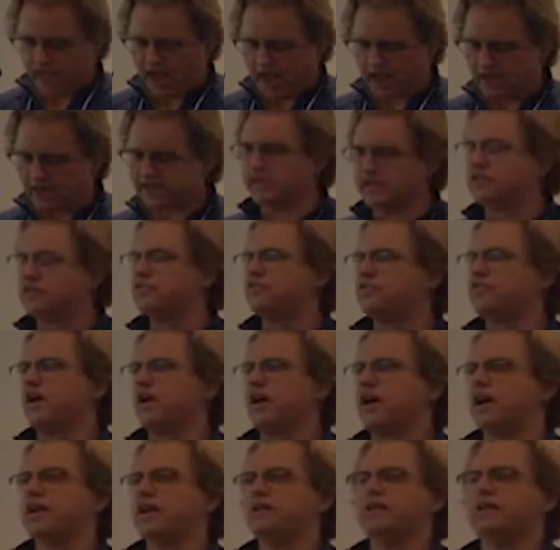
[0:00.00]
I
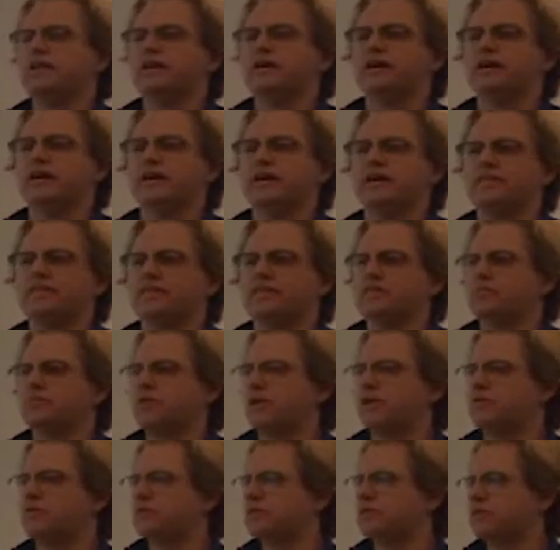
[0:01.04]
identified,
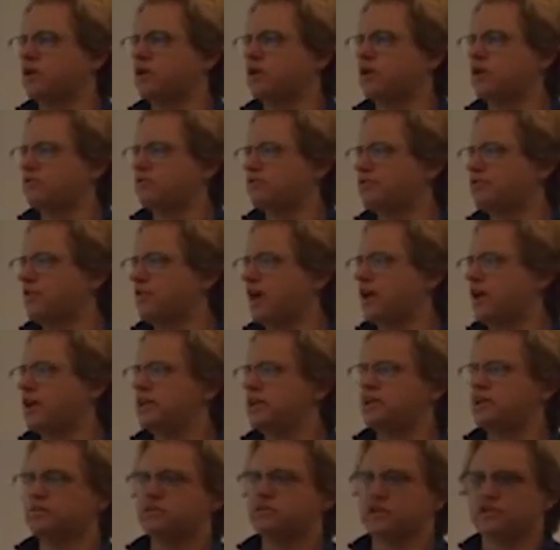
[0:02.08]
of the garden
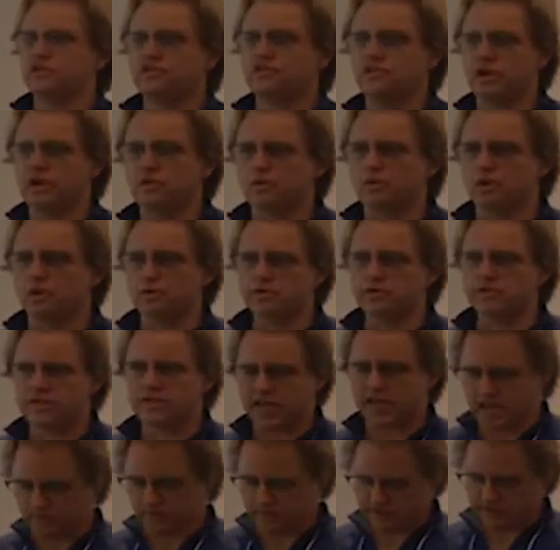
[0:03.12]
variety, identified
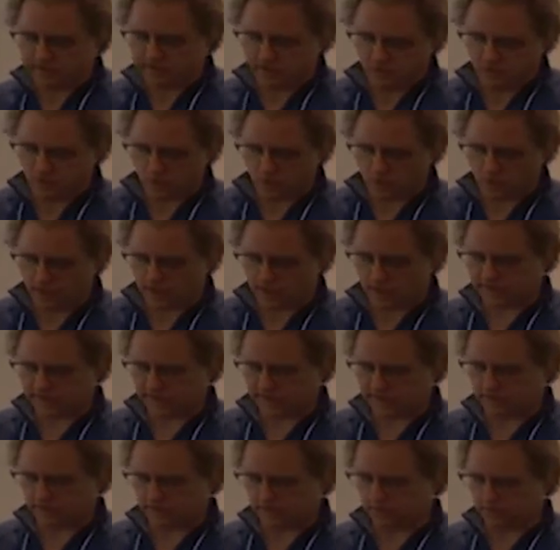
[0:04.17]
roadscapes,
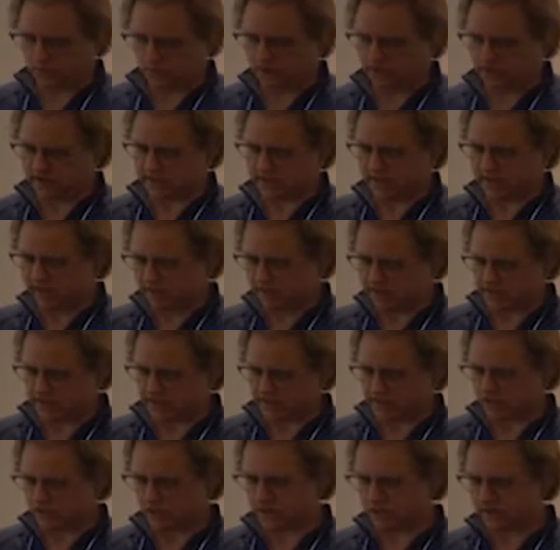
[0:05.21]
railscapes,
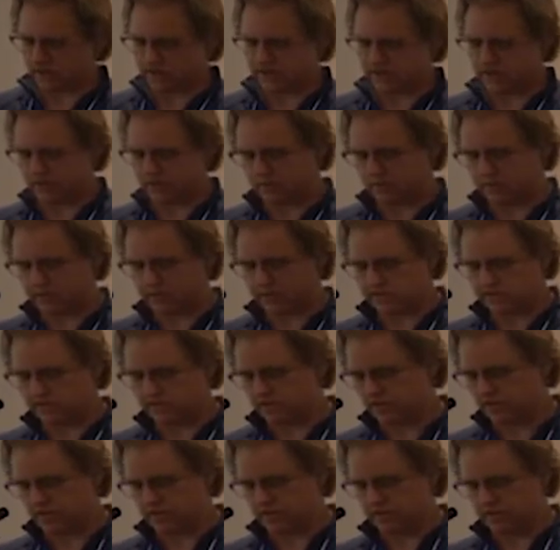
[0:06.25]
historic settlements,
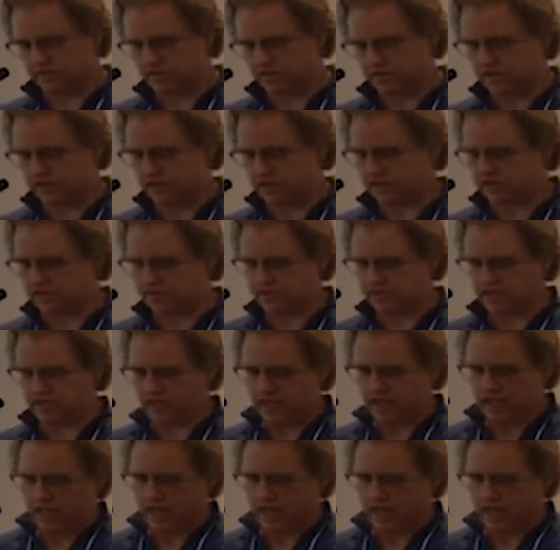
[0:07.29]
villages.